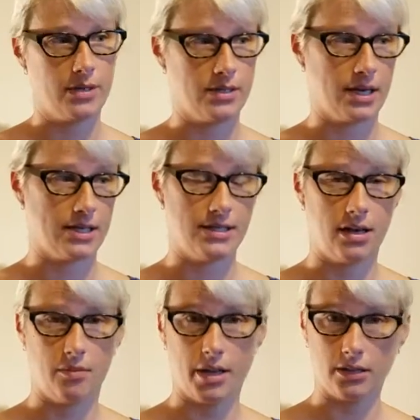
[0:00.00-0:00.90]
was, like I said,
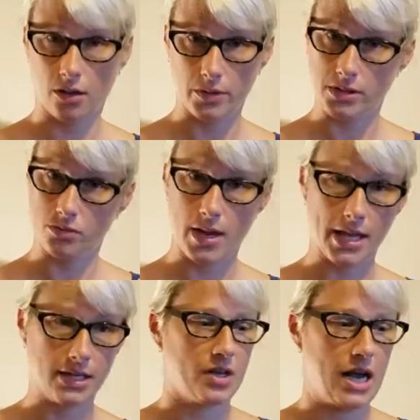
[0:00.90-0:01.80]
at my lowest
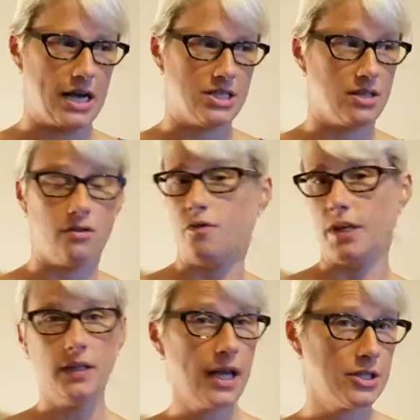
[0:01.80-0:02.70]
weight. I didn't
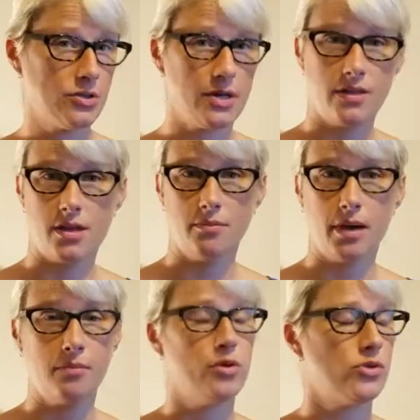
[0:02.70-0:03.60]
feel like doing anything.
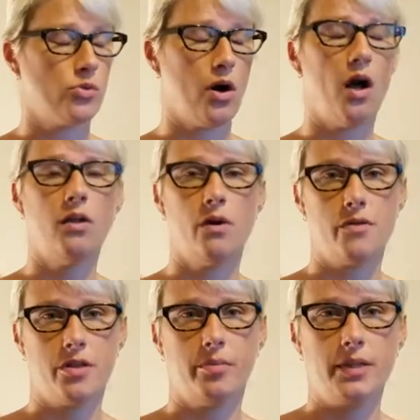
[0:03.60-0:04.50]
My moods were all
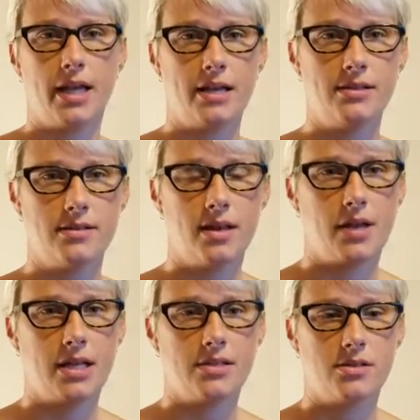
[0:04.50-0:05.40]
over the place.
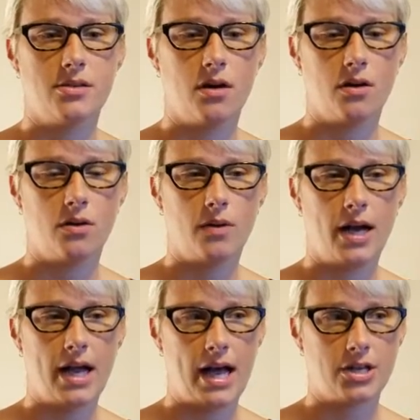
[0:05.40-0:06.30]
And so I
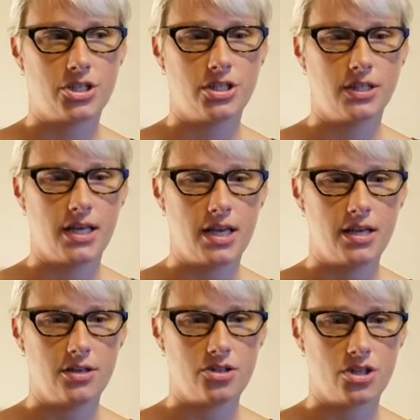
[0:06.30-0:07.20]

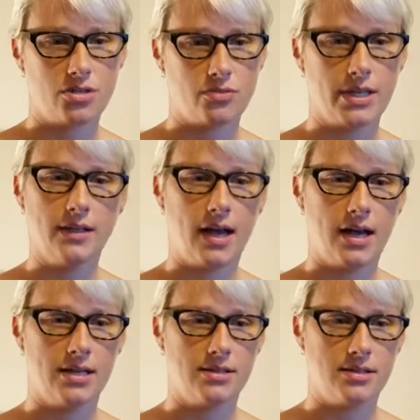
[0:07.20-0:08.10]
actually just
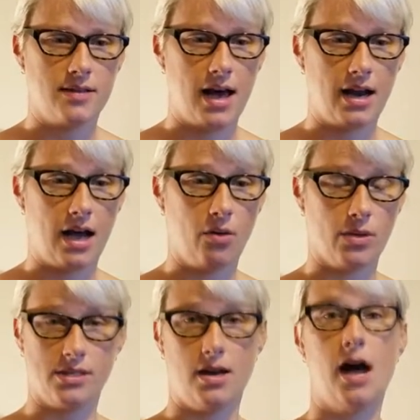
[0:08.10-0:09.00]
realized that I
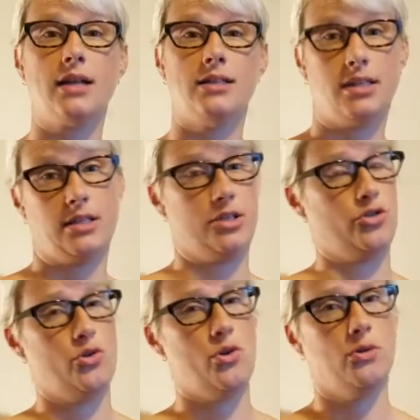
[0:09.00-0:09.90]
was not in
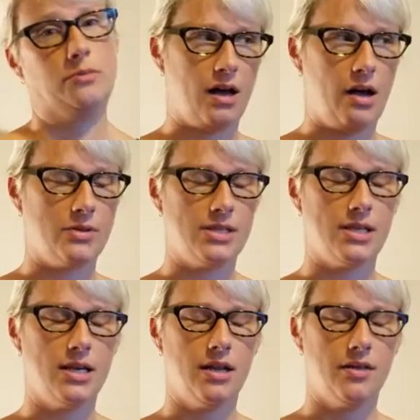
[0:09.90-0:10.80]
control. I was
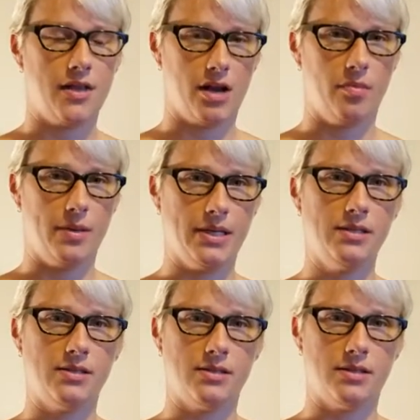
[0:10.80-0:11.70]
seeing a
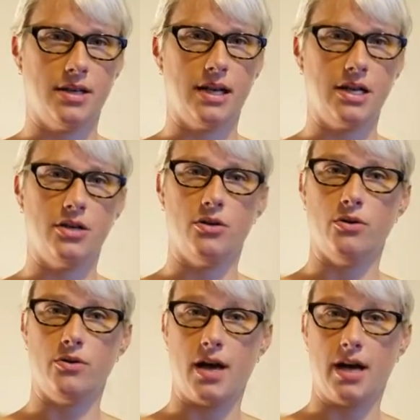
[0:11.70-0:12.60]
therapist and I
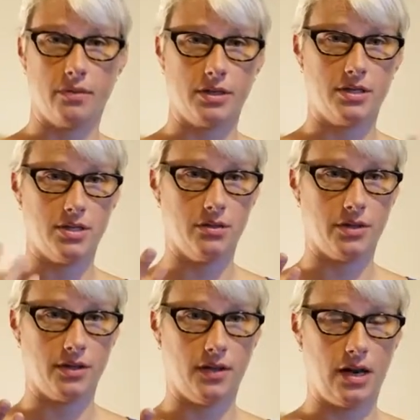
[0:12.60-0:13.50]
knew that I could deal
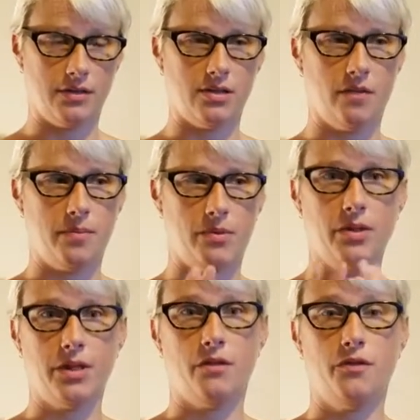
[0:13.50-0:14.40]
with a lot of stuff, but
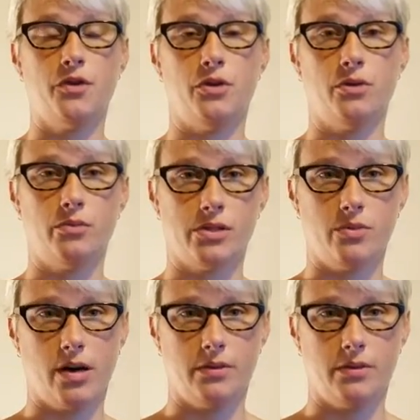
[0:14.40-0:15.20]
really the food was